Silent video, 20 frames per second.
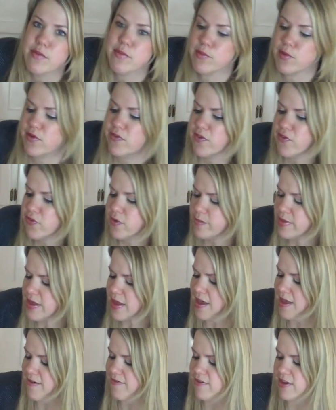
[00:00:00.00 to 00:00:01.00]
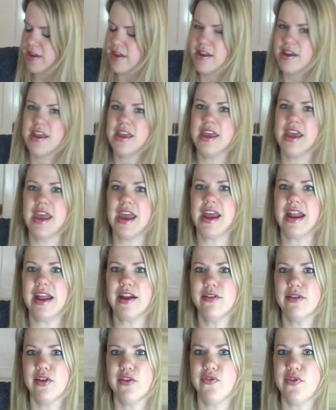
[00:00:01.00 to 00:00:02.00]
remove it from the oven. And I
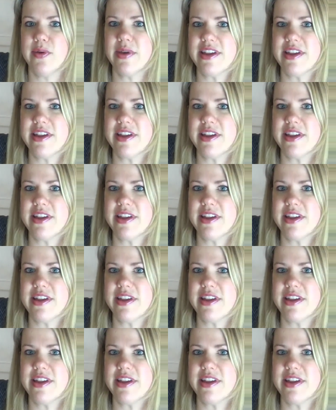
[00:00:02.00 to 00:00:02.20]
don't know if you